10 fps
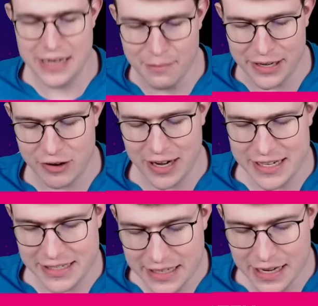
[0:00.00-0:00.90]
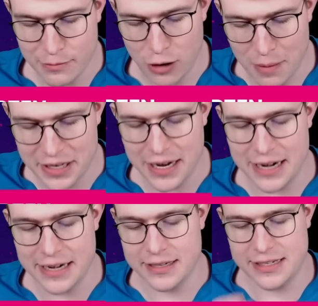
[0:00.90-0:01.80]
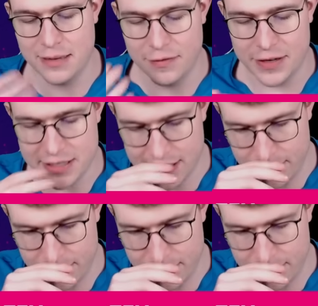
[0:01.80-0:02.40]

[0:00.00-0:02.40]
But you kind of see like Mohamed Light example, I think is like a